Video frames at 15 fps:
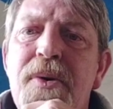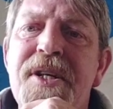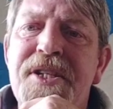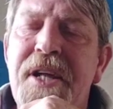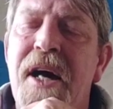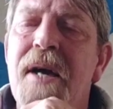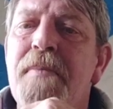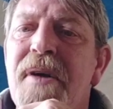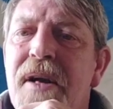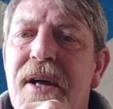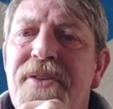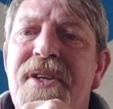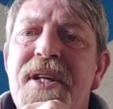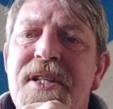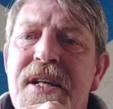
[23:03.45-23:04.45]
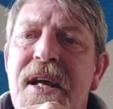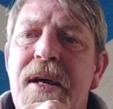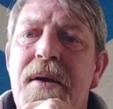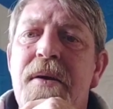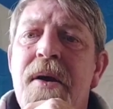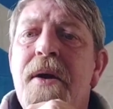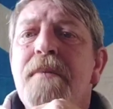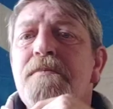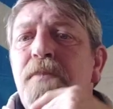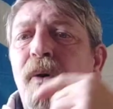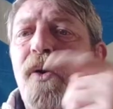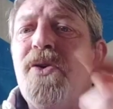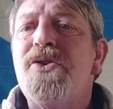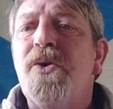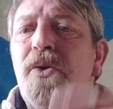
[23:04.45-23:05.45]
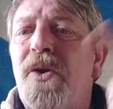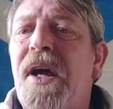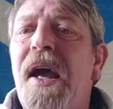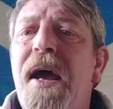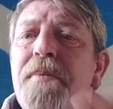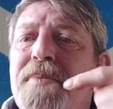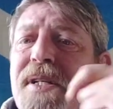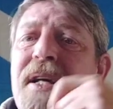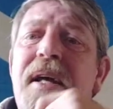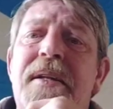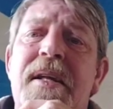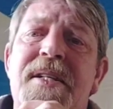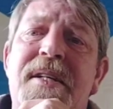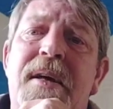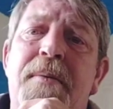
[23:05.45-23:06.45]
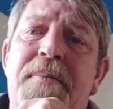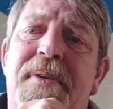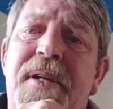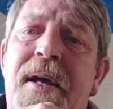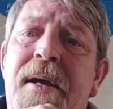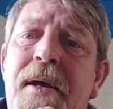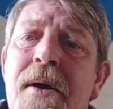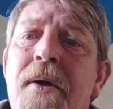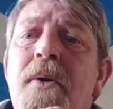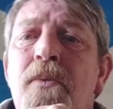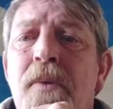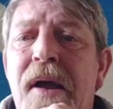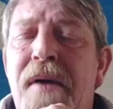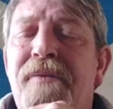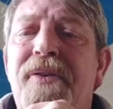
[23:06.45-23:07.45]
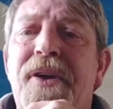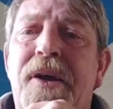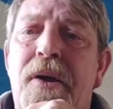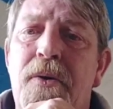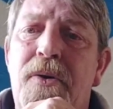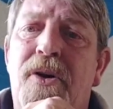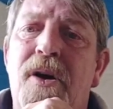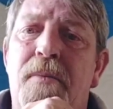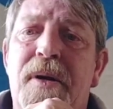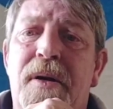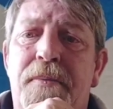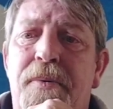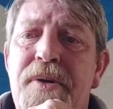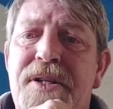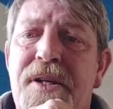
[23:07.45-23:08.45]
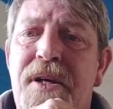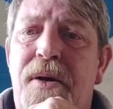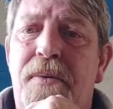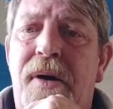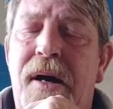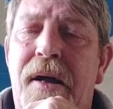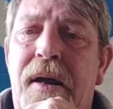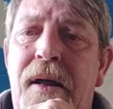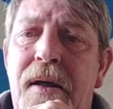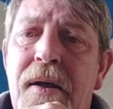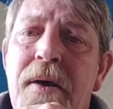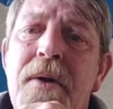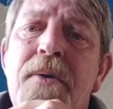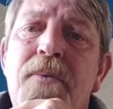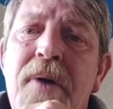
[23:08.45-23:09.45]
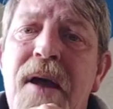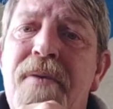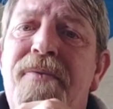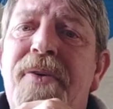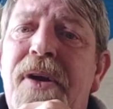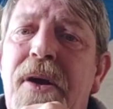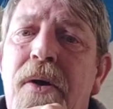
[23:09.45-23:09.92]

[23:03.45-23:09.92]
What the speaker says: what Starmer had to say, Bojo kept saying the same thing, wait for the outcome of the police inquiry. And